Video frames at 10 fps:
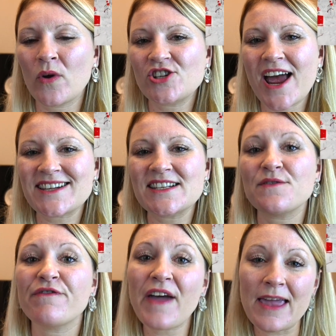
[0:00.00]
which has its
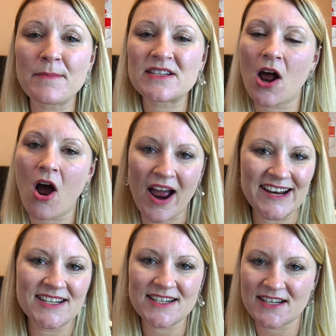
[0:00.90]
famous
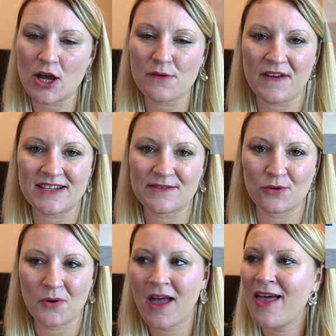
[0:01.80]
ice and snow festival.